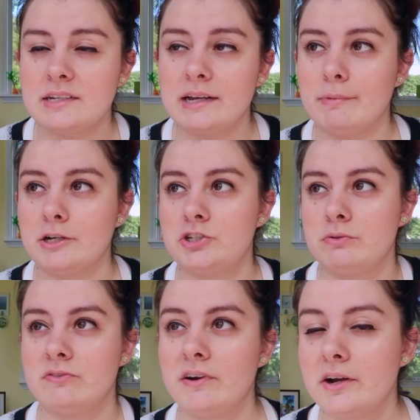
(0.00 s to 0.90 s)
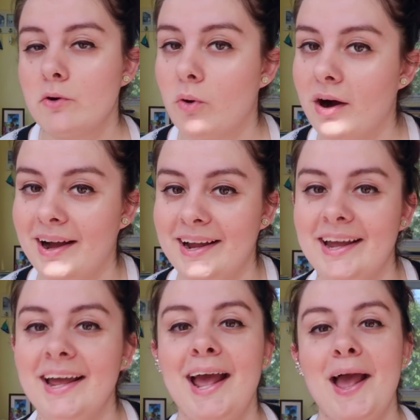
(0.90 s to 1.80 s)
say much. She was very
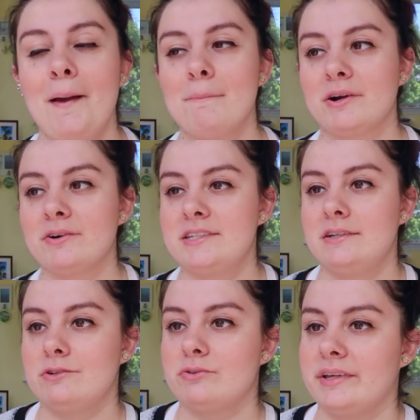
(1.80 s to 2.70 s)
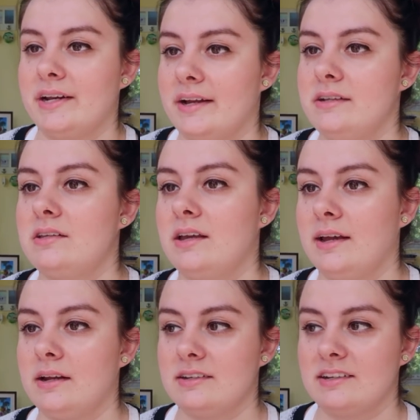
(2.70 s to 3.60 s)
quiet, but Christi was really nice.
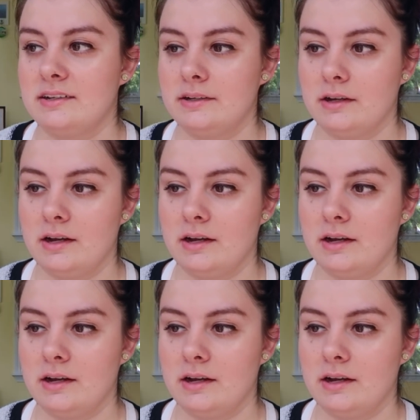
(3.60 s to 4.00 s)
And